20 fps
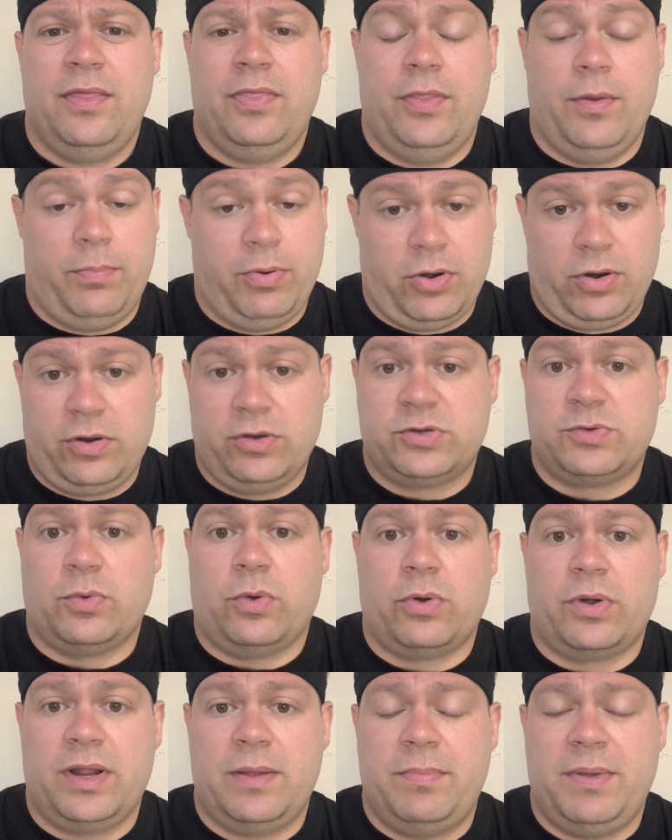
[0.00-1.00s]
The burgers
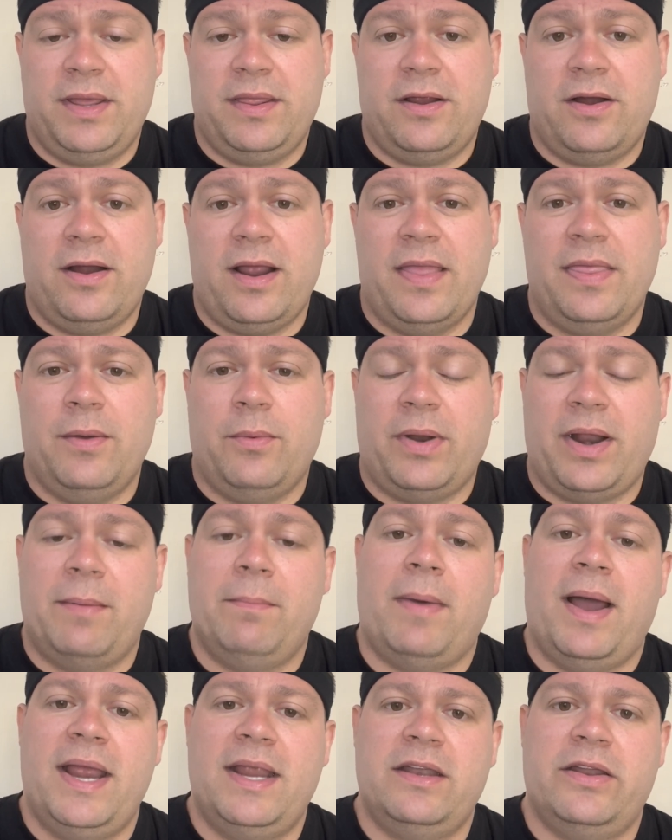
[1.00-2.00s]
will already be there. And then what I
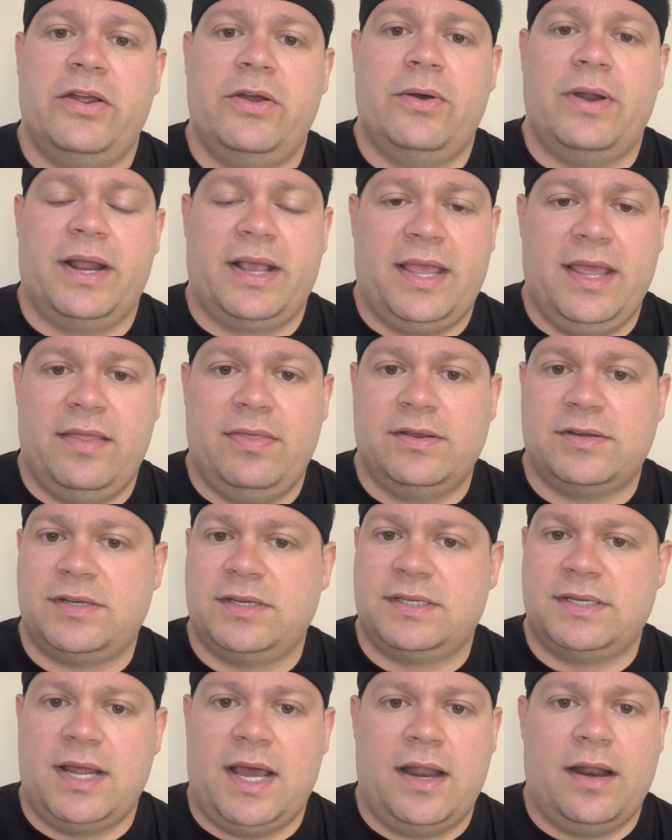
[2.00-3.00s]
might do, and again, this
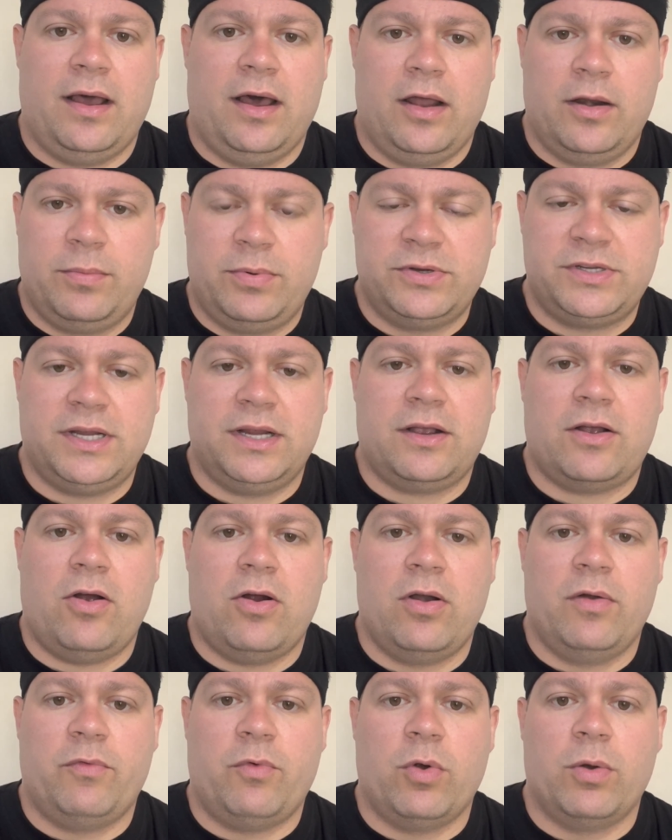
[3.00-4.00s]
is not 100%
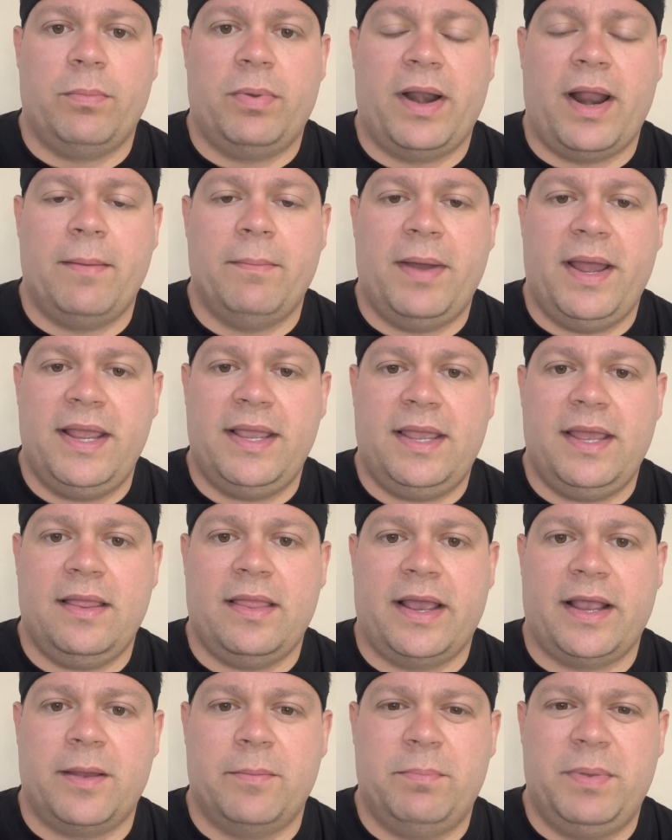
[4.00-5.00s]
carnivore, but I might
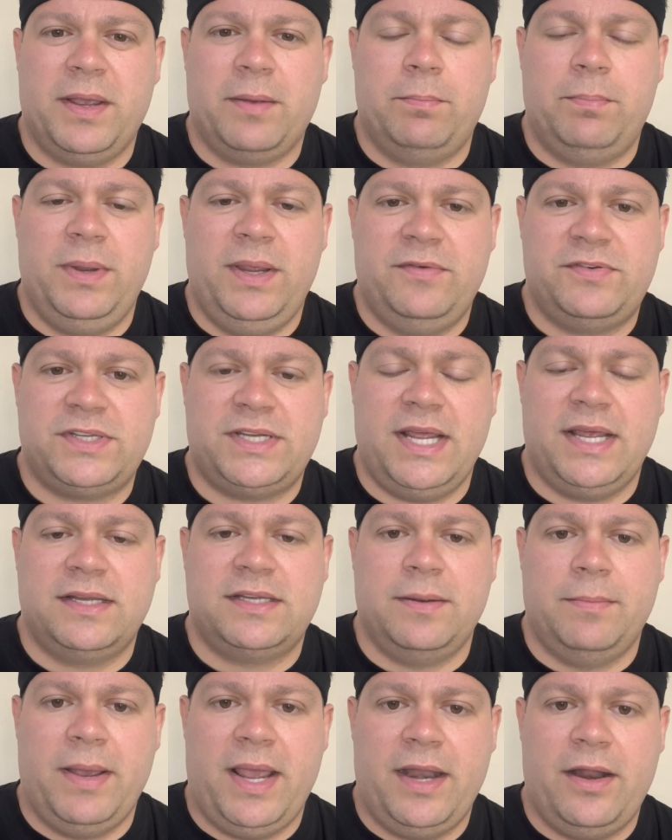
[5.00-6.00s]
get like a big beefsteak
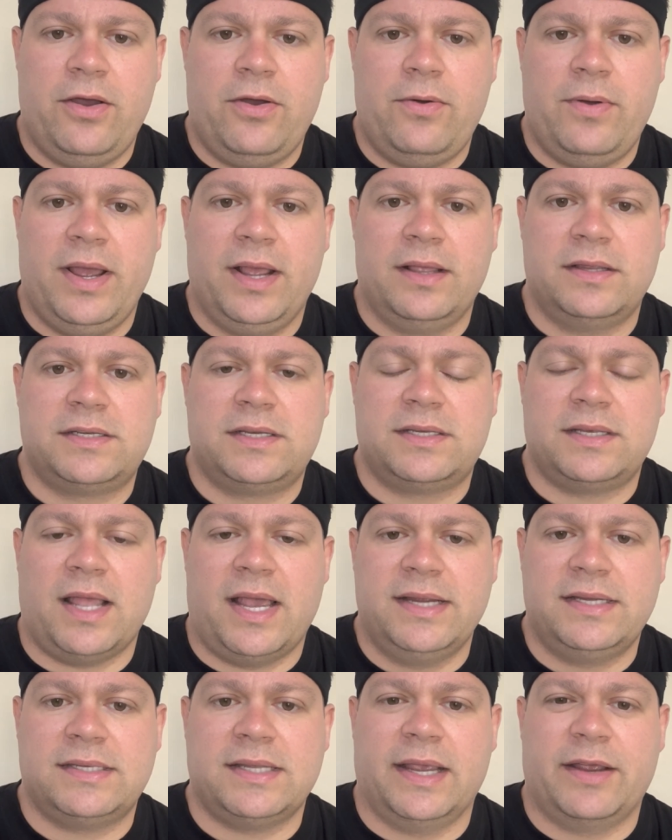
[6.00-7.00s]
tomato and
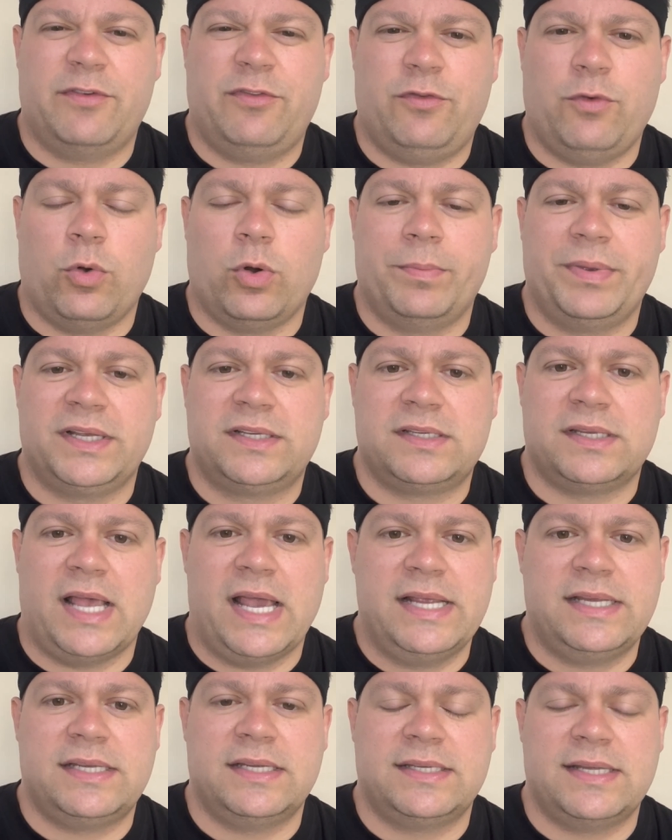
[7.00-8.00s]
slice like 4 big
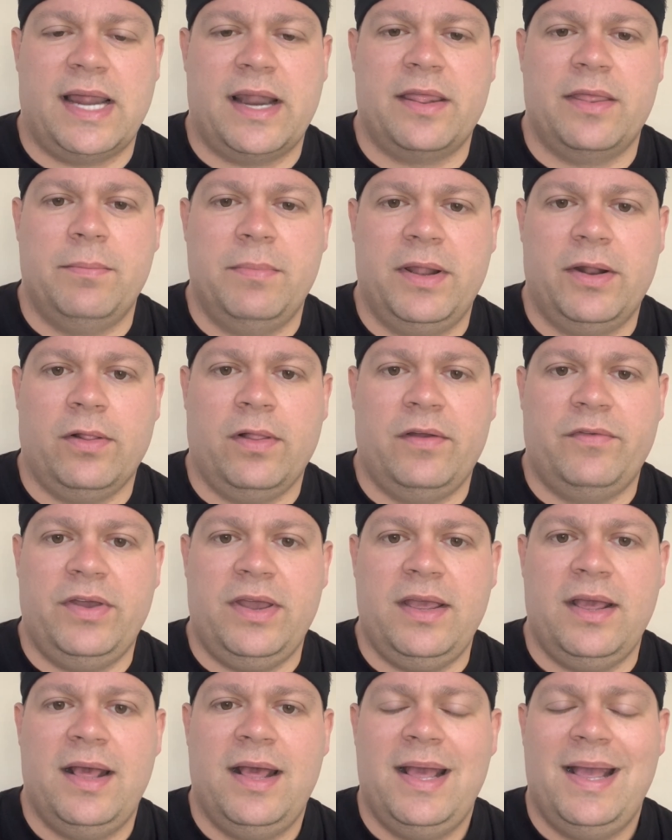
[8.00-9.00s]
slices out of the middle of
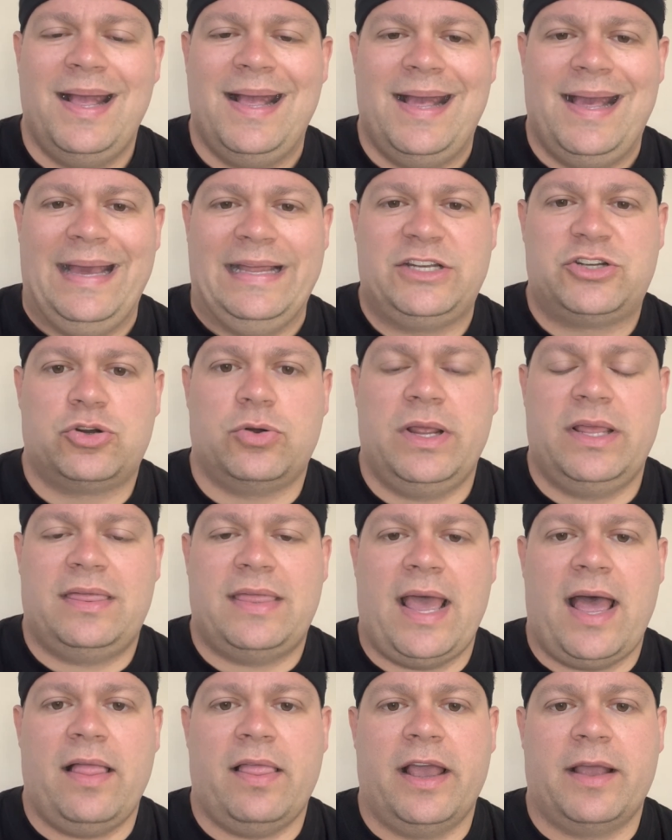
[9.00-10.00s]
it and treat
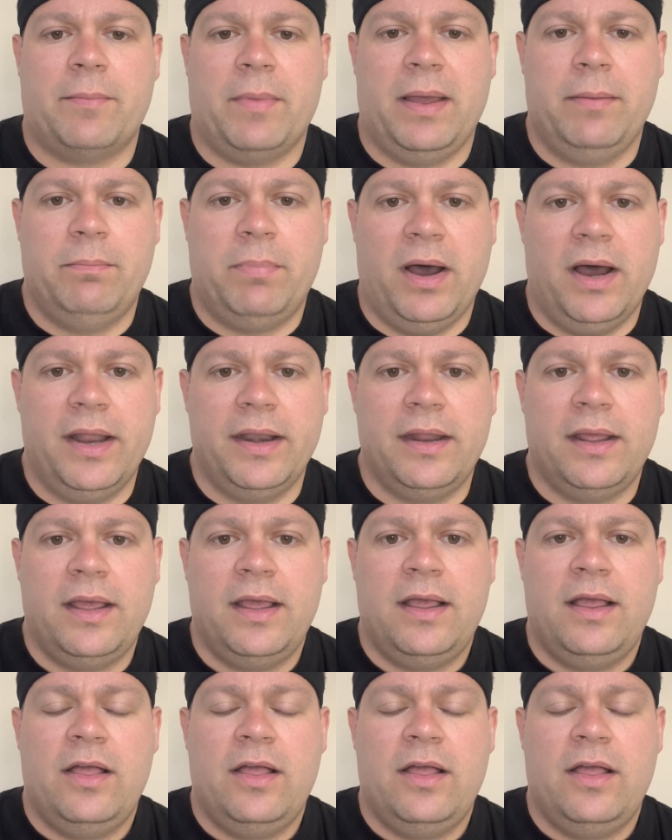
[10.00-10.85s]
that like my bun.